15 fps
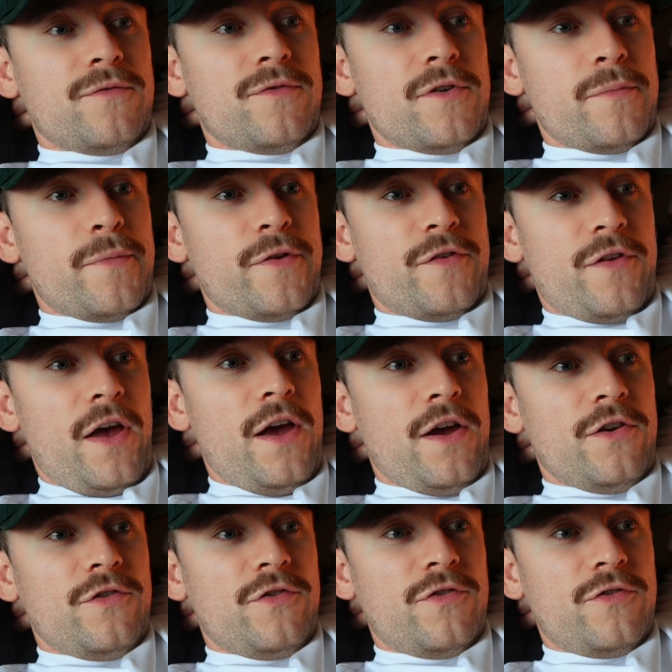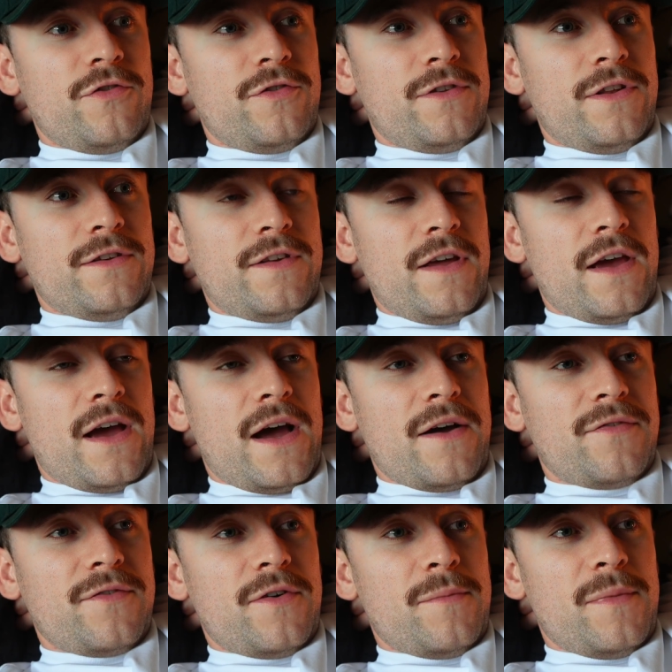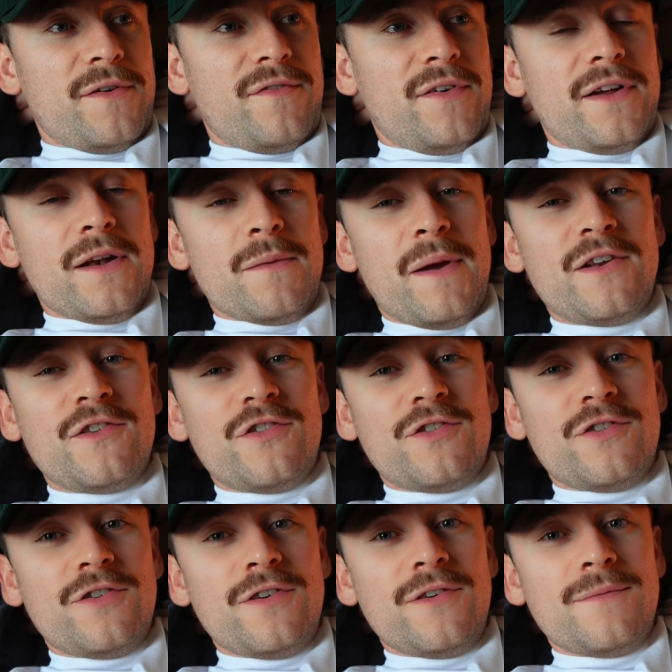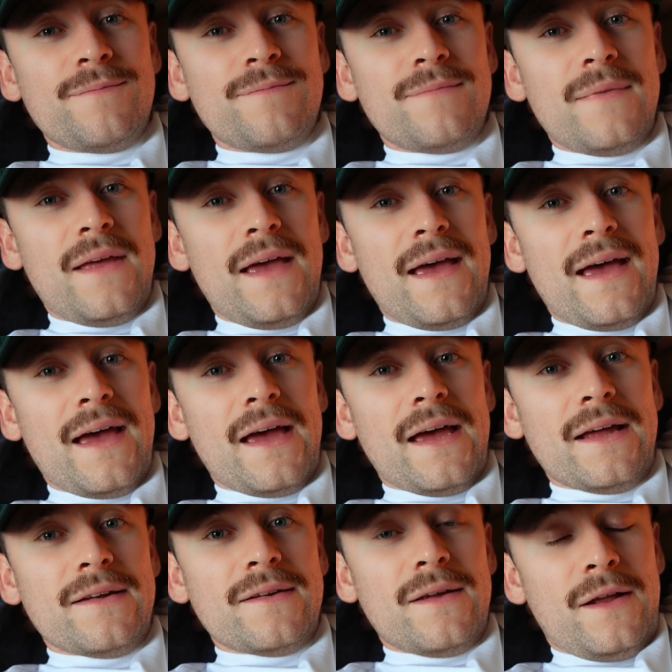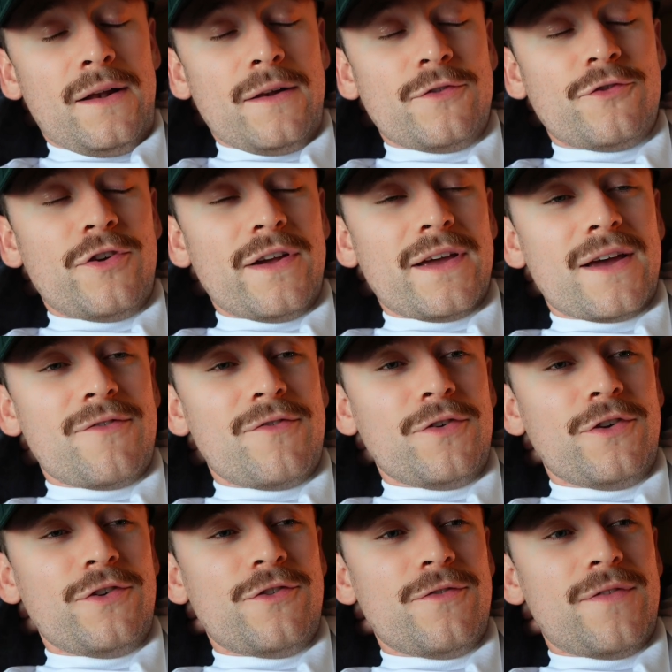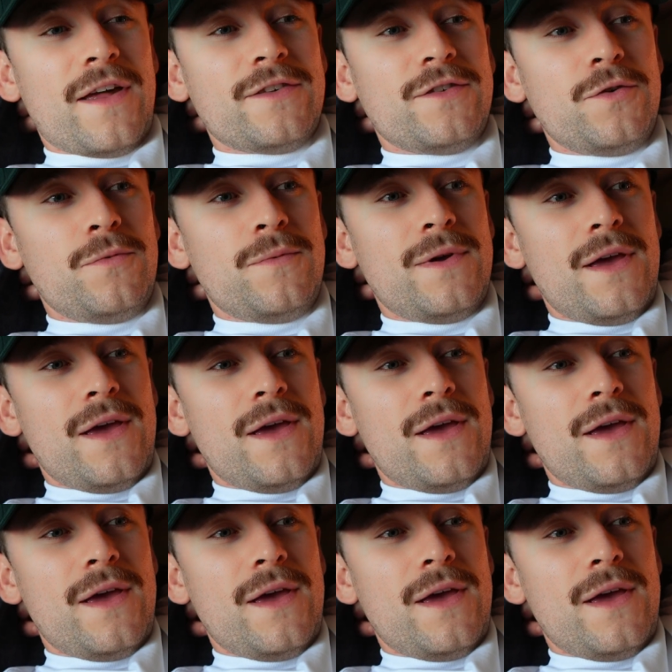for a massage the day after my final bench, and I'll try and get footage of that too.